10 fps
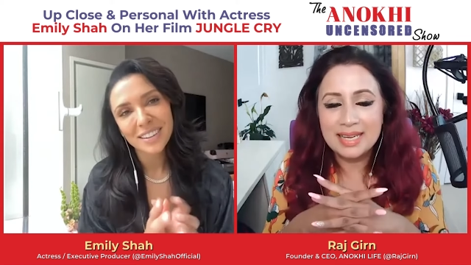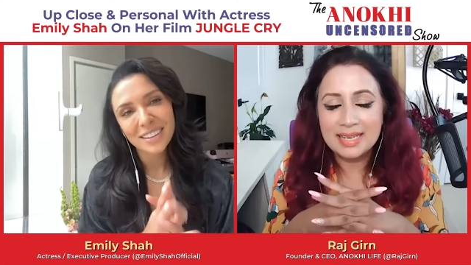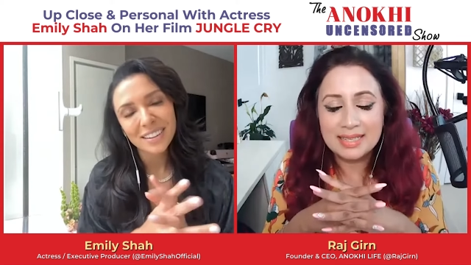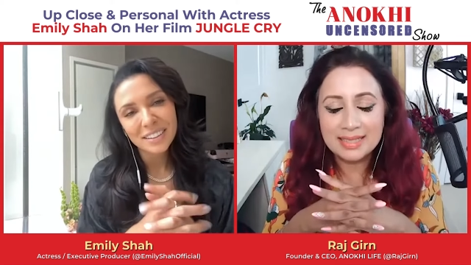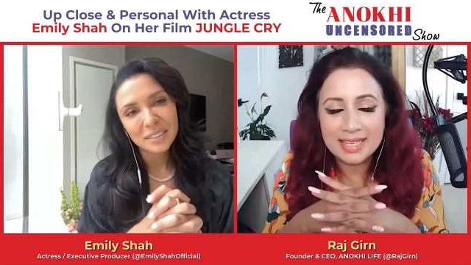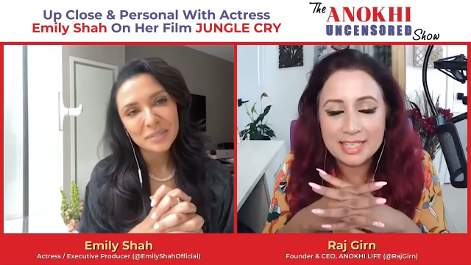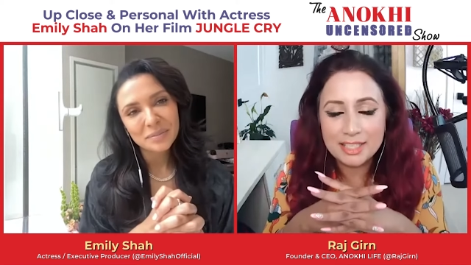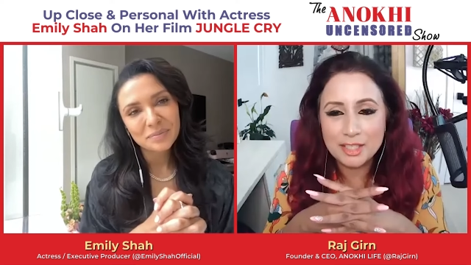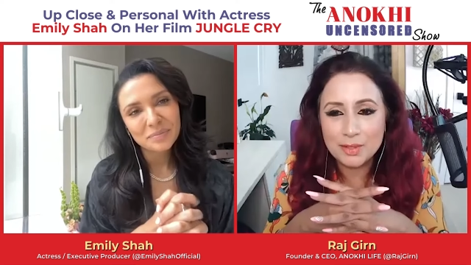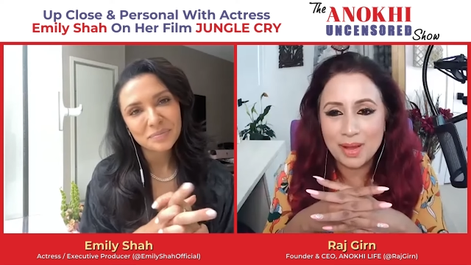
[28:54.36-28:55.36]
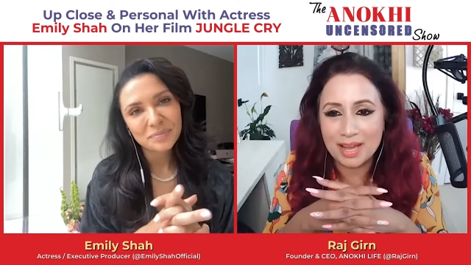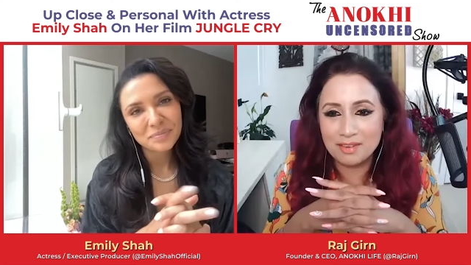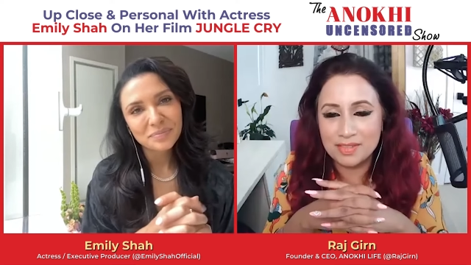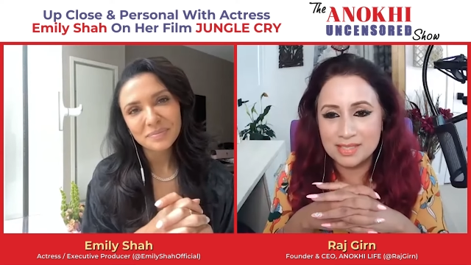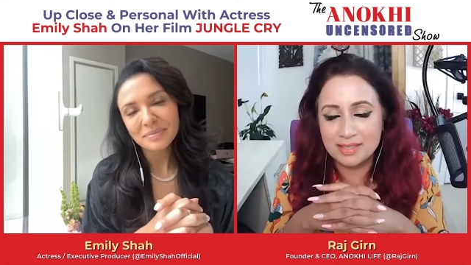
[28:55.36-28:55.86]
Speaker 1: Clearly, you
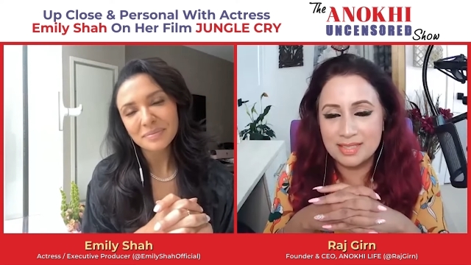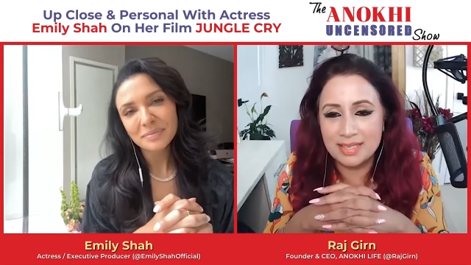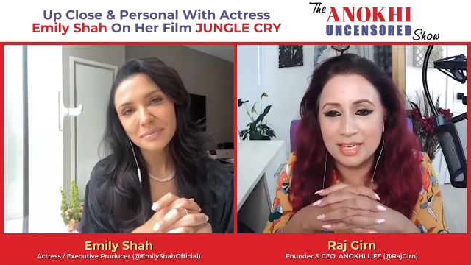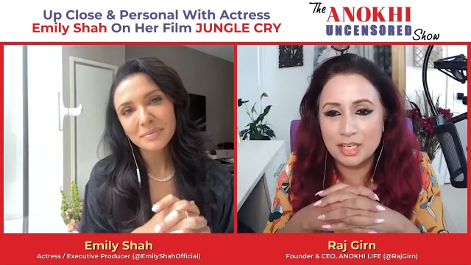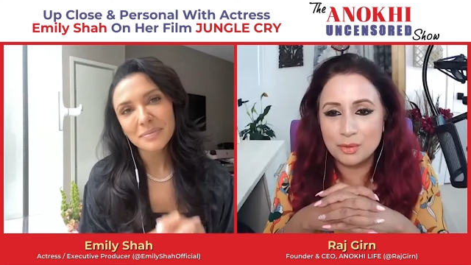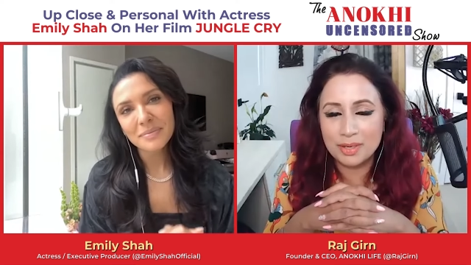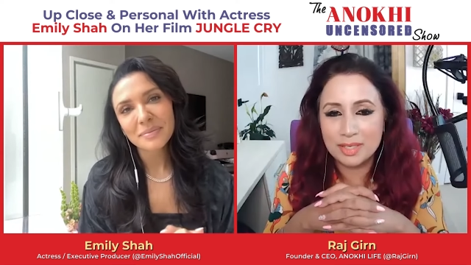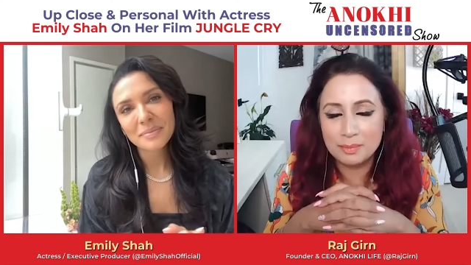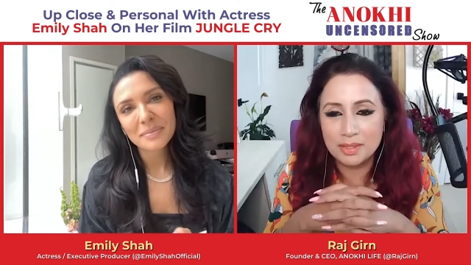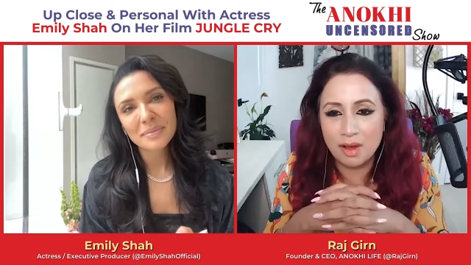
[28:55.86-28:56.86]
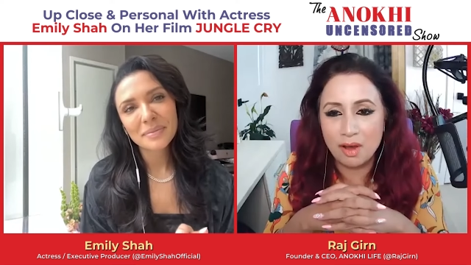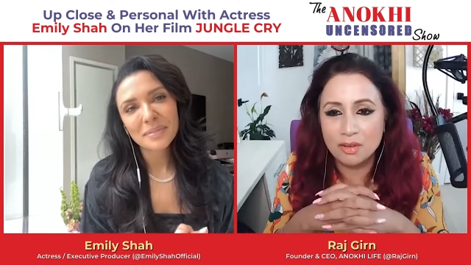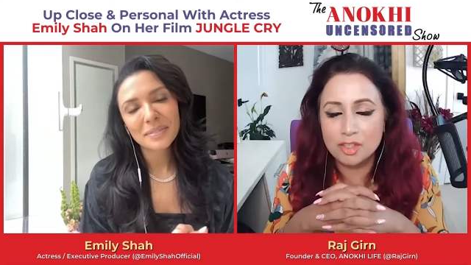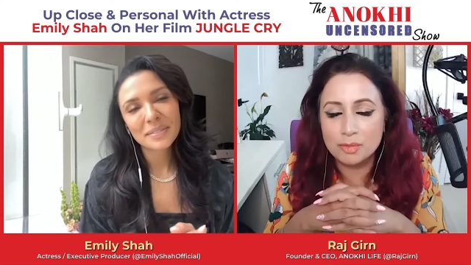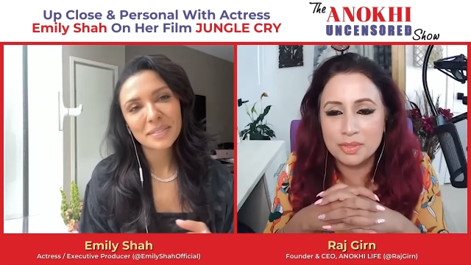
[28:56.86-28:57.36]
have the, the incredible
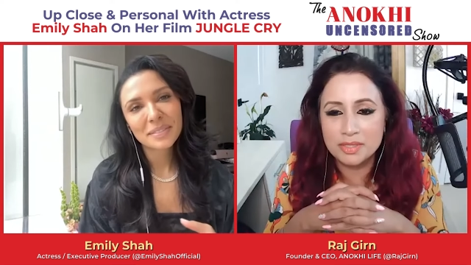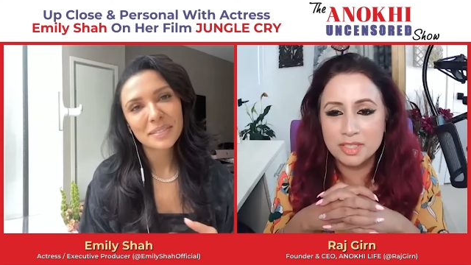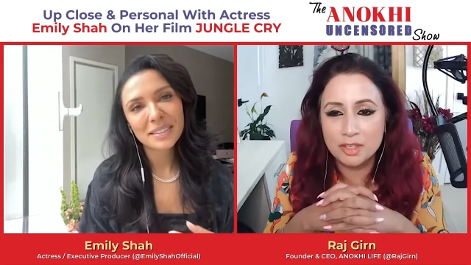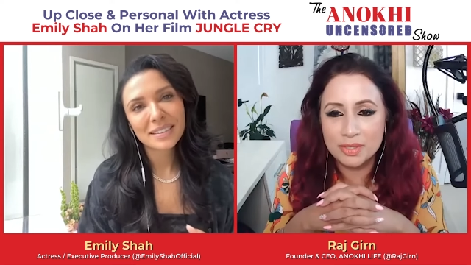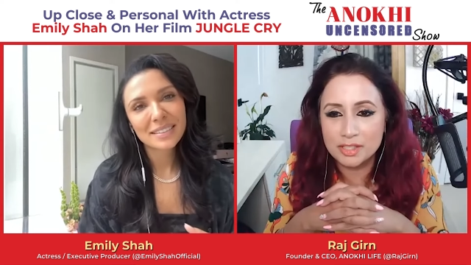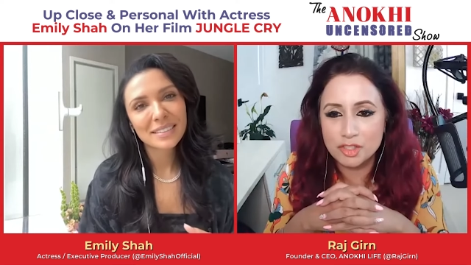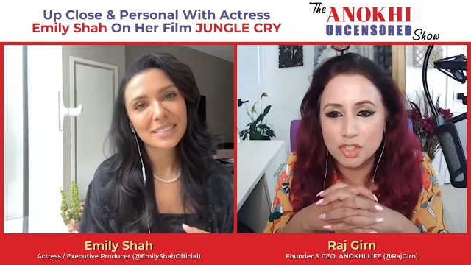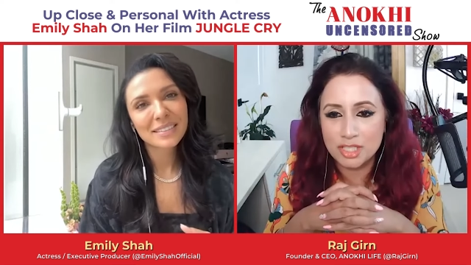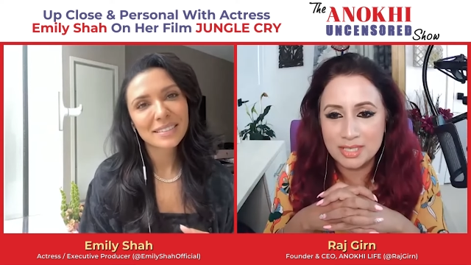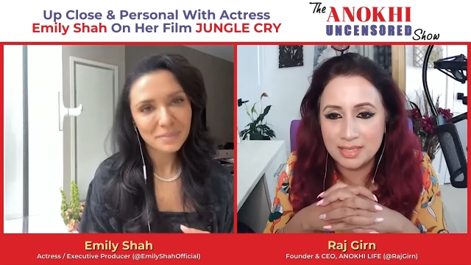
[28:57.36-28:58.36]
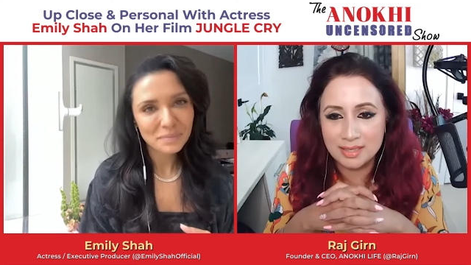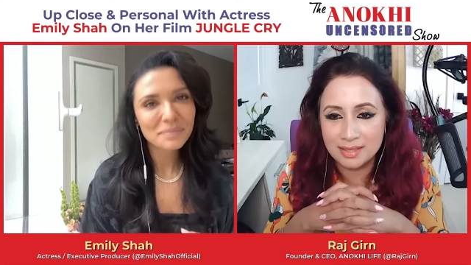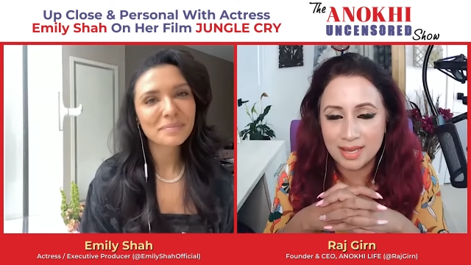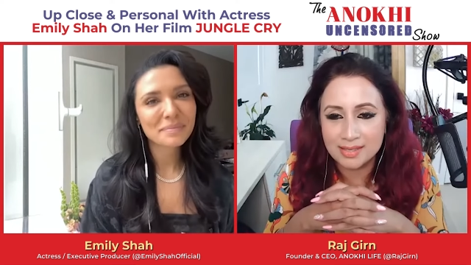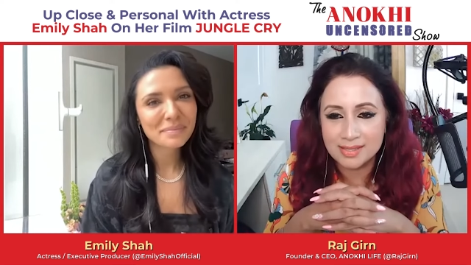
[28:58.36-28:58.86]
entrepreneurial gene
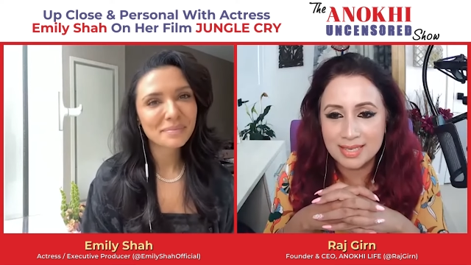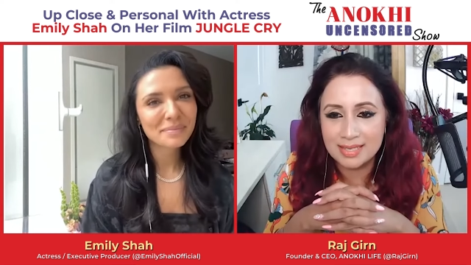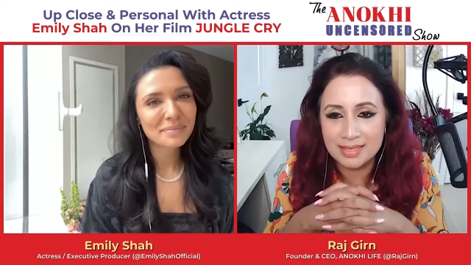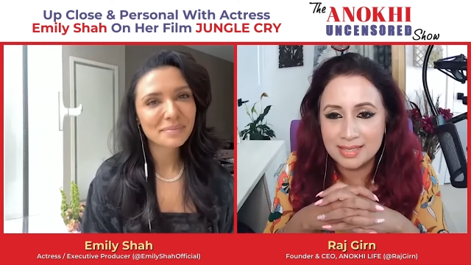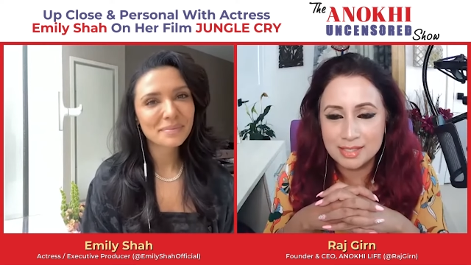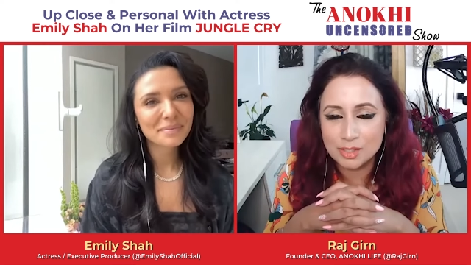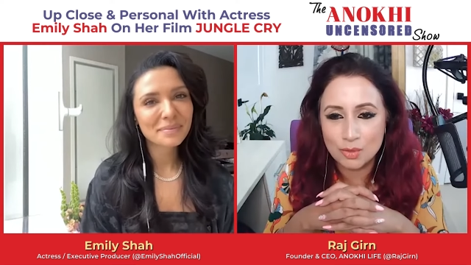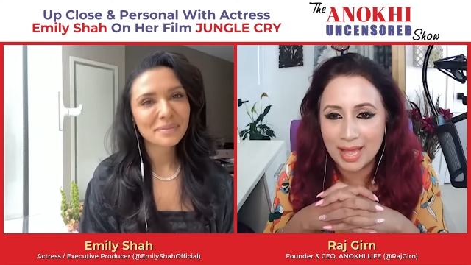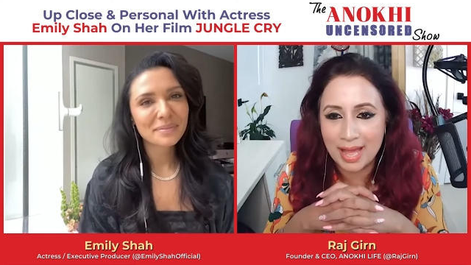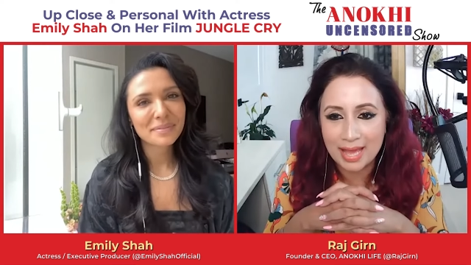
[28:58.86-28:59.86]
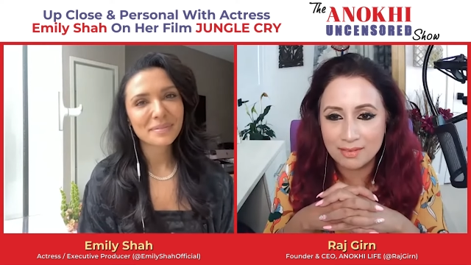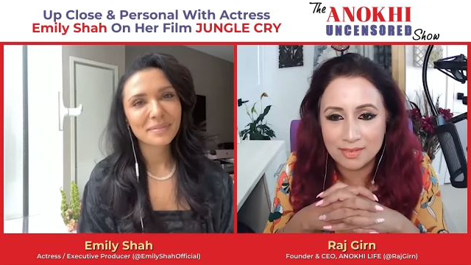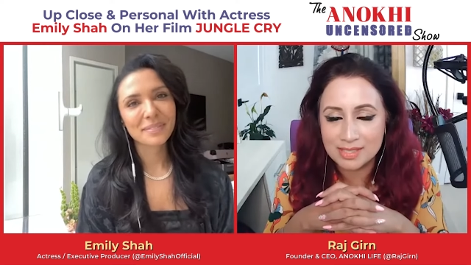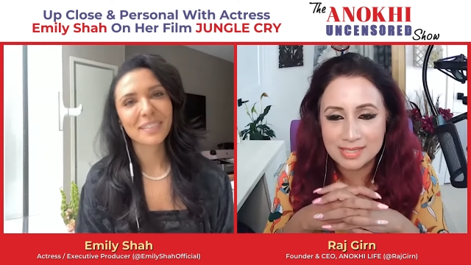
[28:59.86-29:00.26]
that us Indians all have, as